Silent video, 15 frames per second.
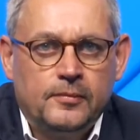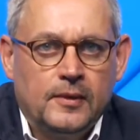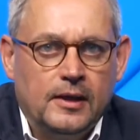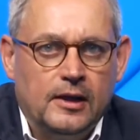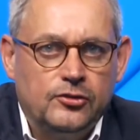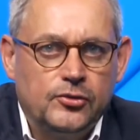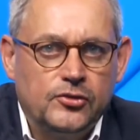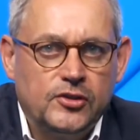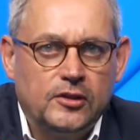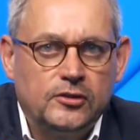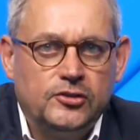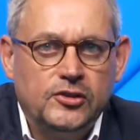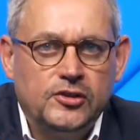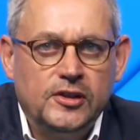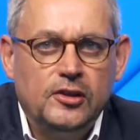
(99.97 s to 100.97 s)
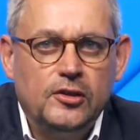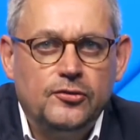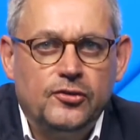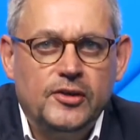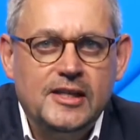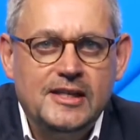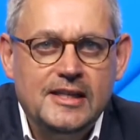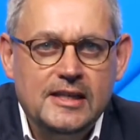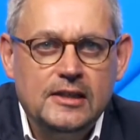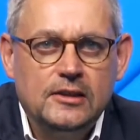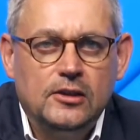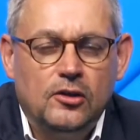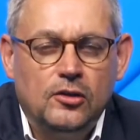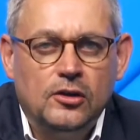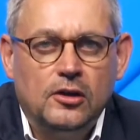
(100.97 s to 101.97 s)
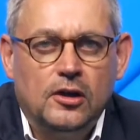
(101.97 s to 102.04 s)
has resulted in over a year-long